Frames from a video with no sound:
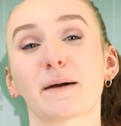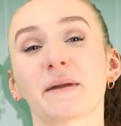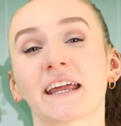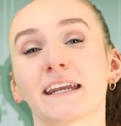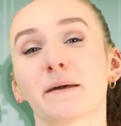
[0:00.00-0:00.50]

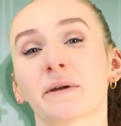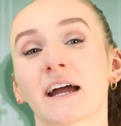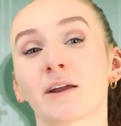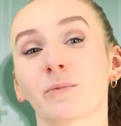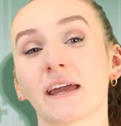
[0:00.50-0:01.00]
Coming in at number
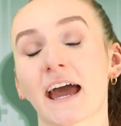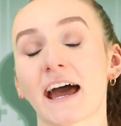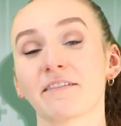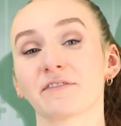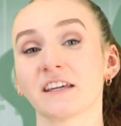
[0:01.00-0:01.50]
9 we
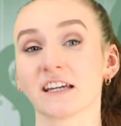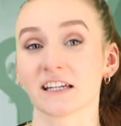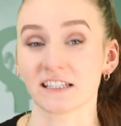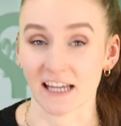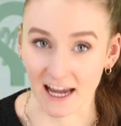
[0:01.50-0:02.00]
have the
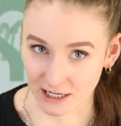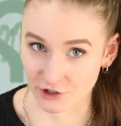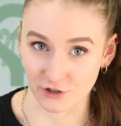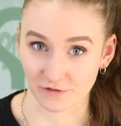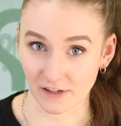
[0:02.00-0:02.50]

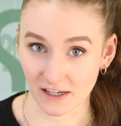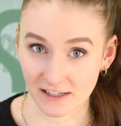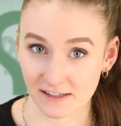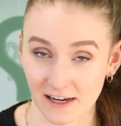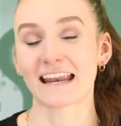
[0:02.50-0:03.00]

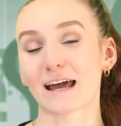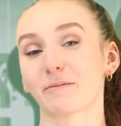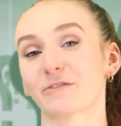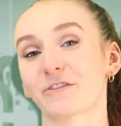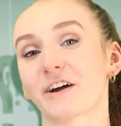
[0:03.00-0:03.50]
catastrophes. Now
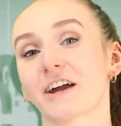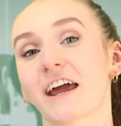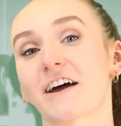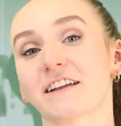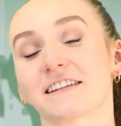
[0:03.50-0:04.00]
before I
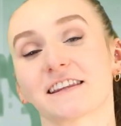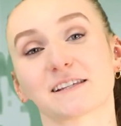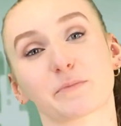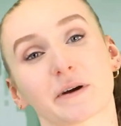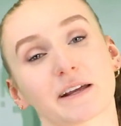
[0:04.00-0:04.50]
get onto
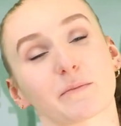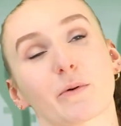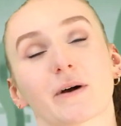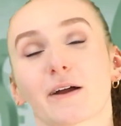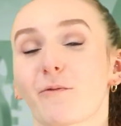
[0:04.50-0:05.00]
this burning
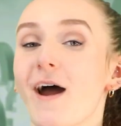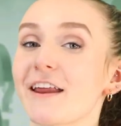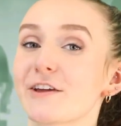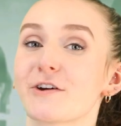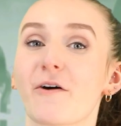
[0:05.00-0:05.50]
point, why
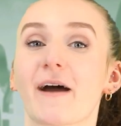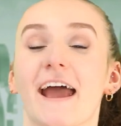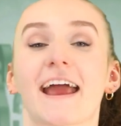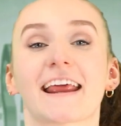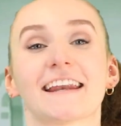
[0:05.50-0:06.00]
don't you go
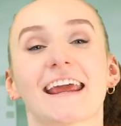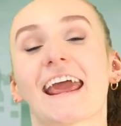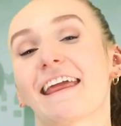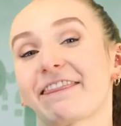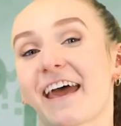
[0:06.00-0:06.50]
ahead and
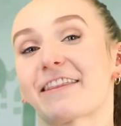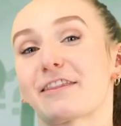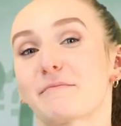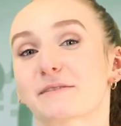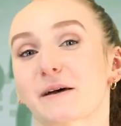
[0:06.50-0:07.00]
hit that
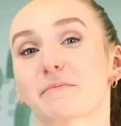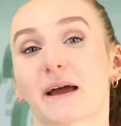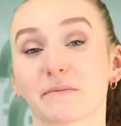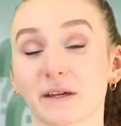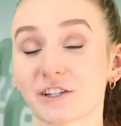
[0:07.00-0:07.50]
thumbs up
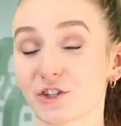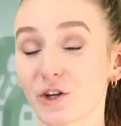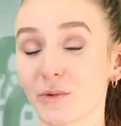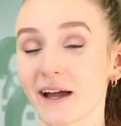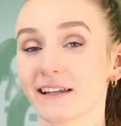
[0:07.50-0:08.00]
button because you
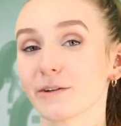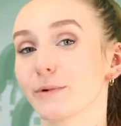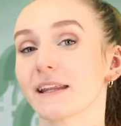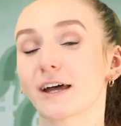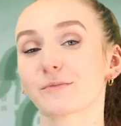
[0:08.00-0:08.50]
know what, it
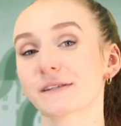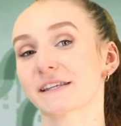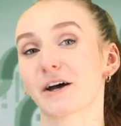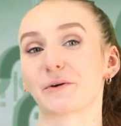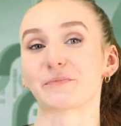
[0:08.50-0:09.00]
really helps
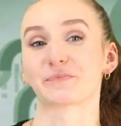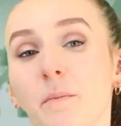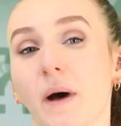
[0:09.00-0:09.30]
us out.